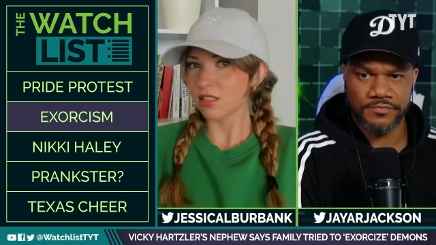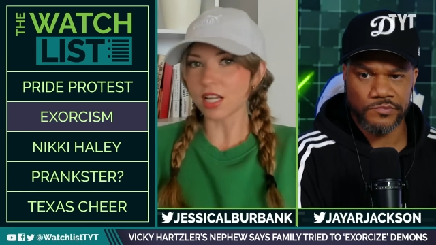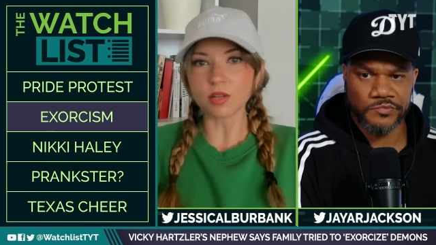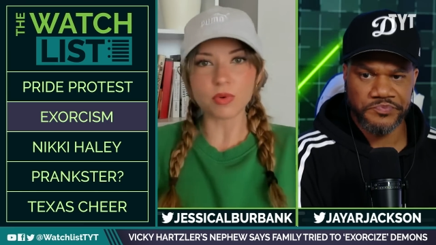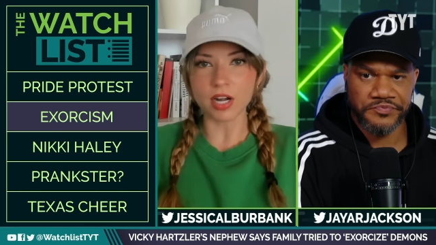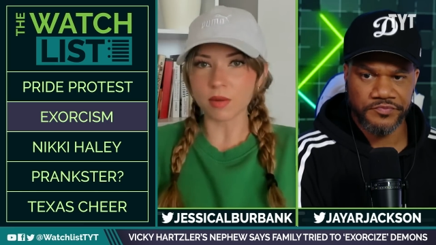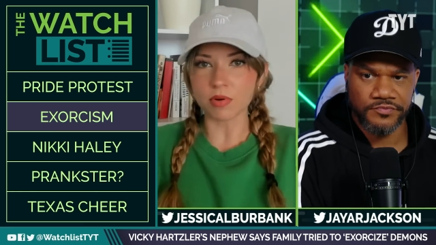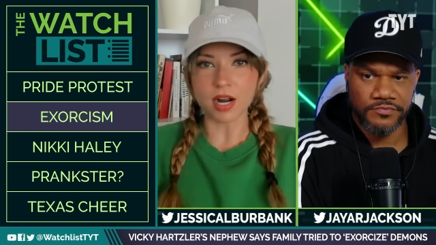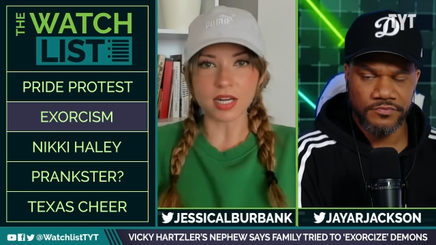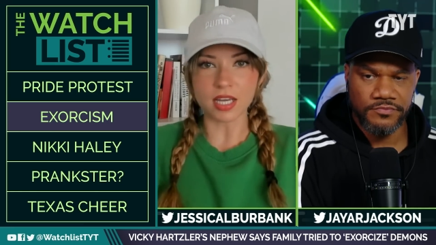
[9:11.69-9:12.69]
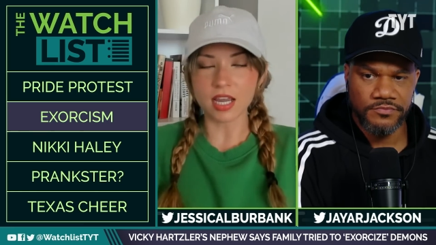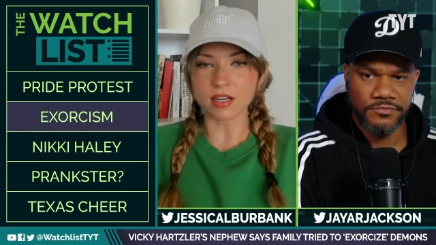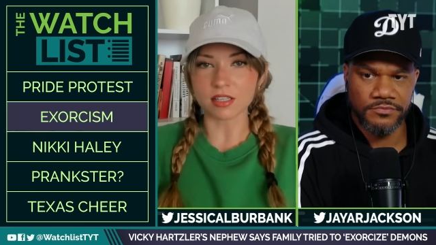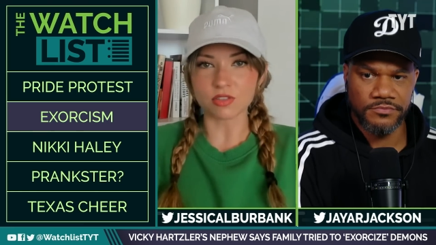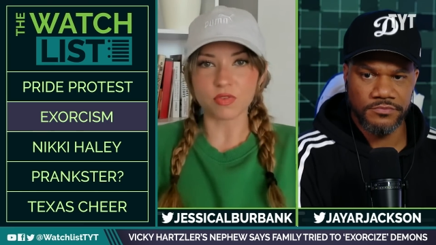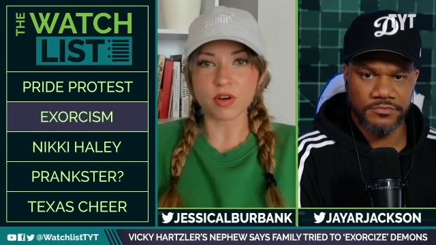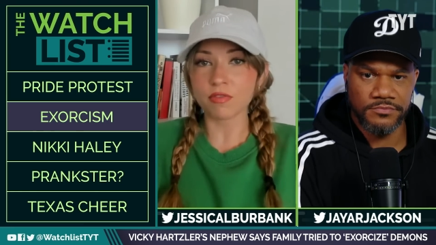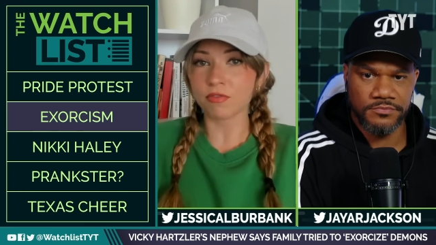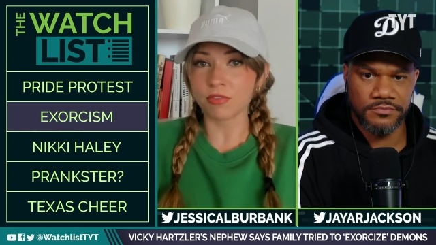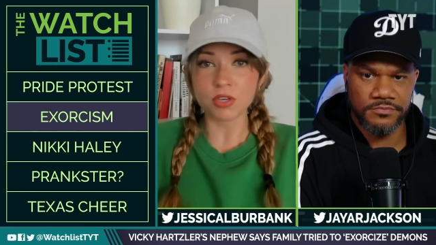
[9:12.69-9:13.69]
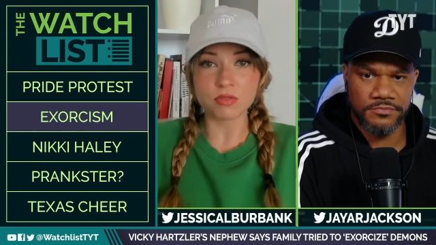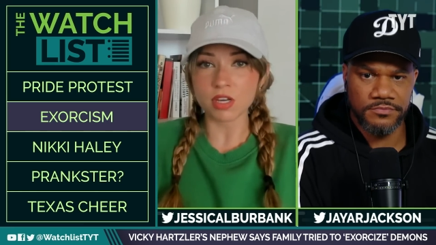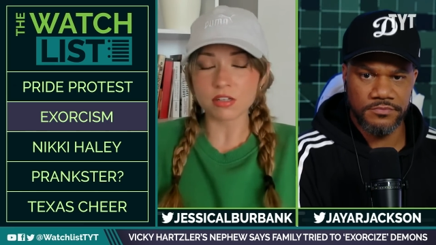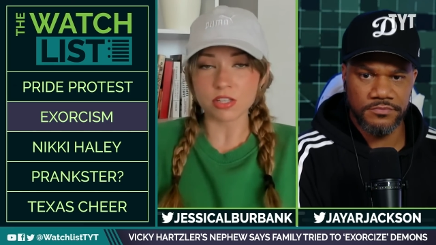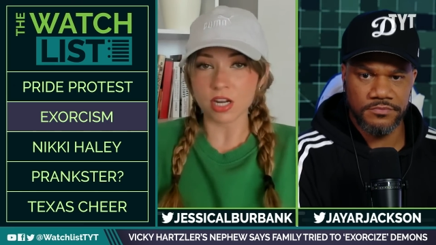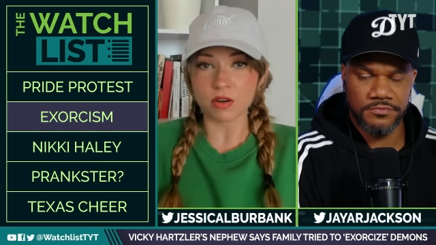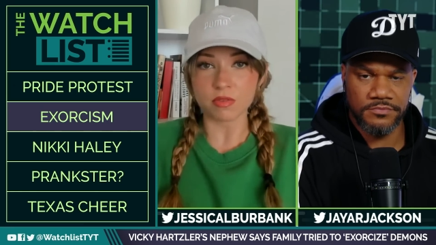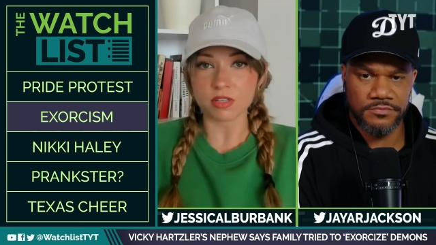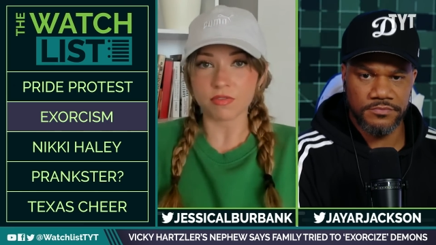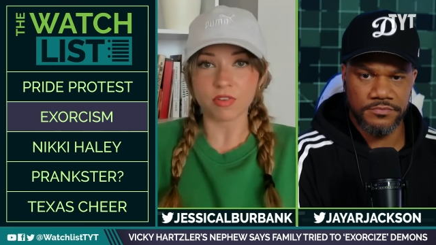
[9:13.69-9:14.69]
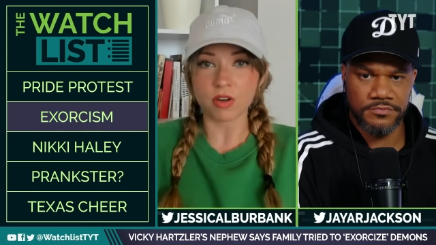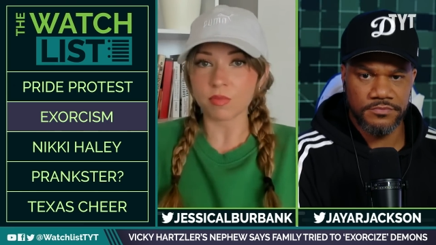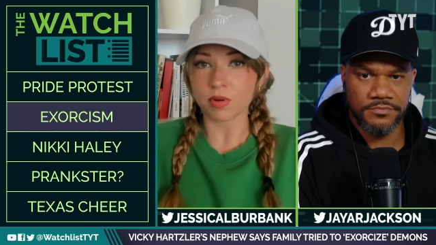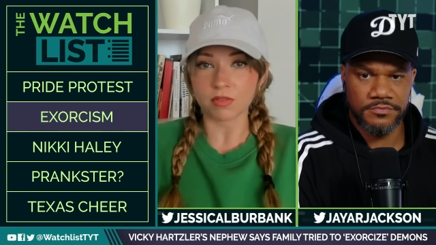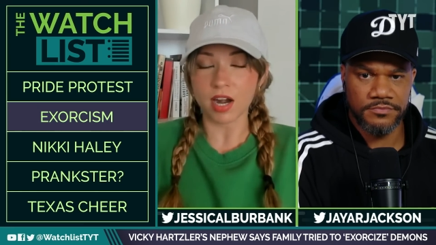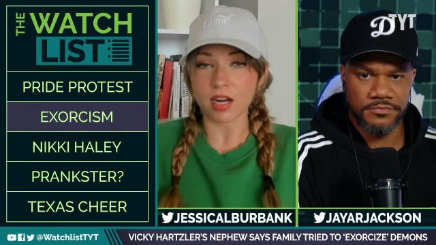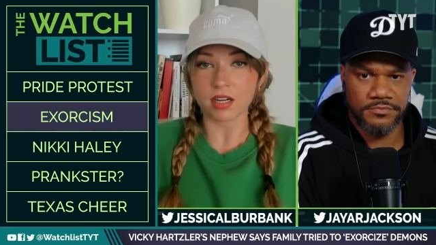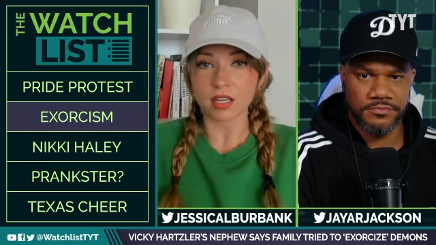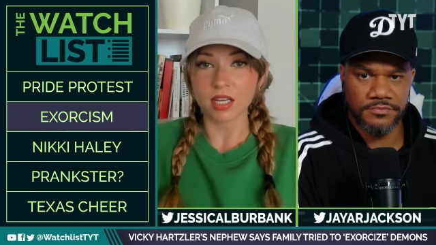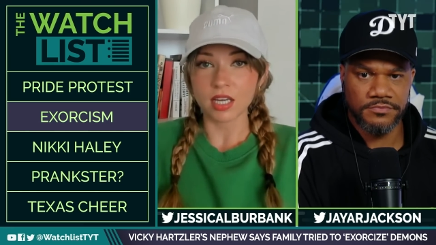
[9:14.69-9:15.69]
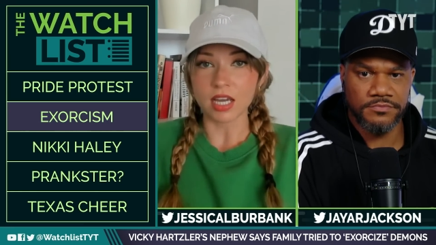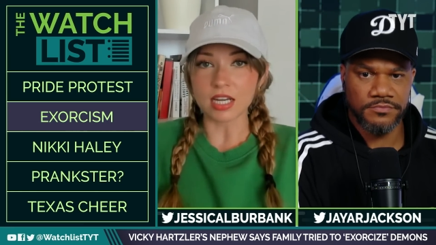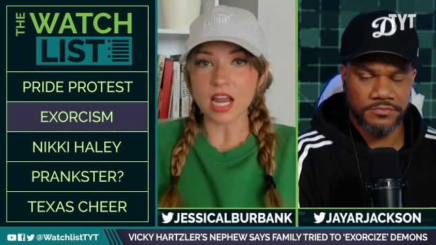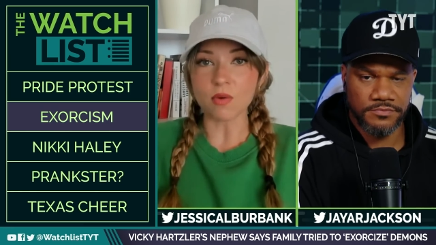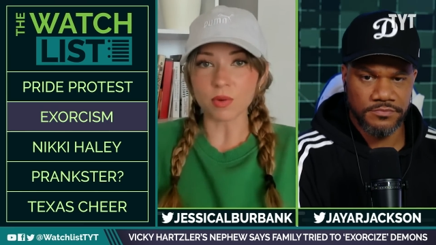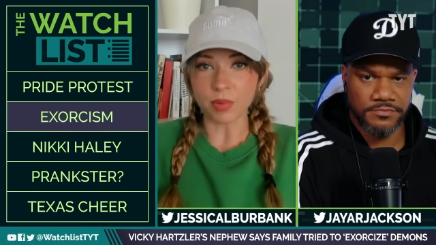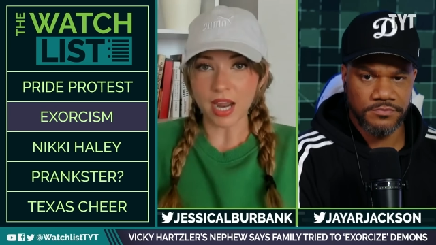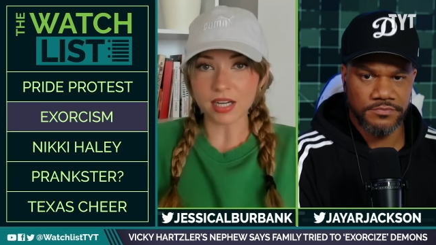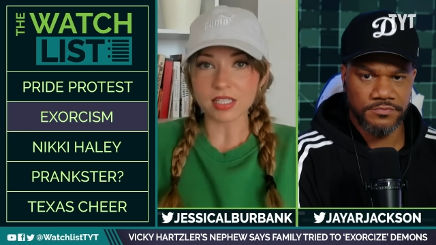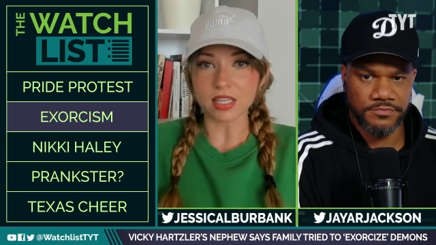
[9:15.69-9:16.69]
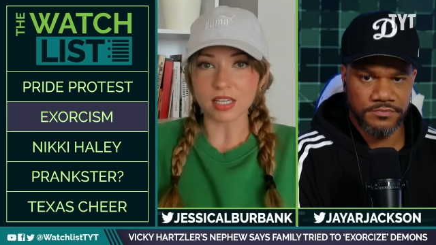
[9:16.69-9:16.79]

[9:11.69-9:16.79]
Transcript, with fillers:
Speaker 1: Celebrating Pride again, because for a few years there, it was a fun parade. And now we're back to